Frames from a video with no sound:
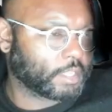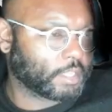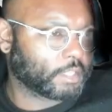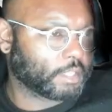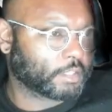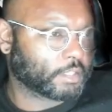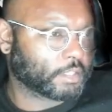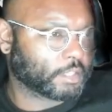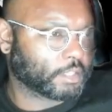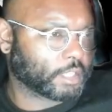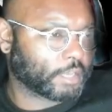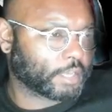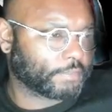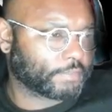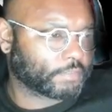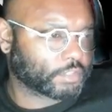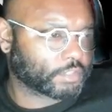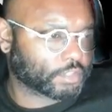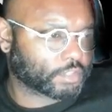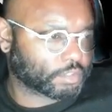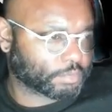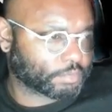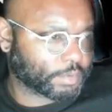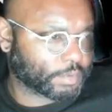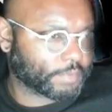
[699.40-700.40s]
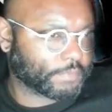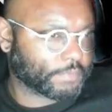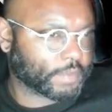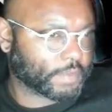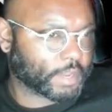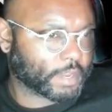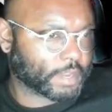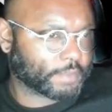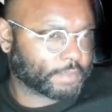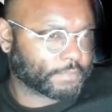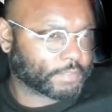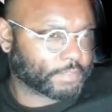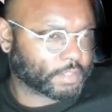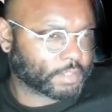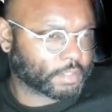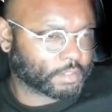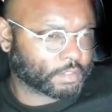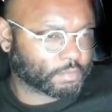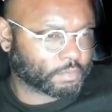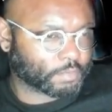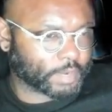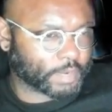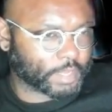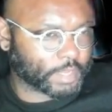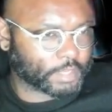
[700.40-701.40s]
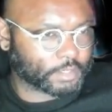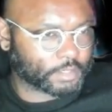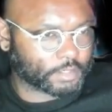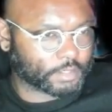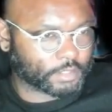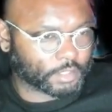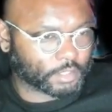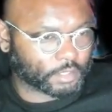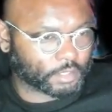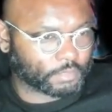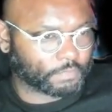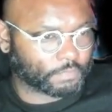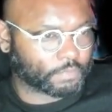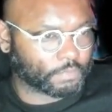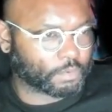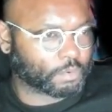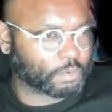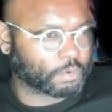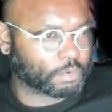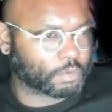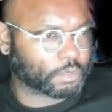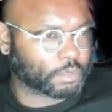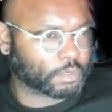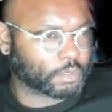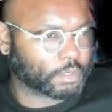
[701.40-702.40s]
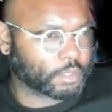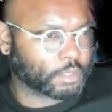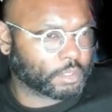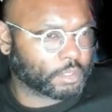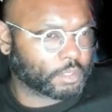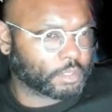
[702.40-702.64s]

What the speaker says: The left is 3, 5, and then the right is 6, 4.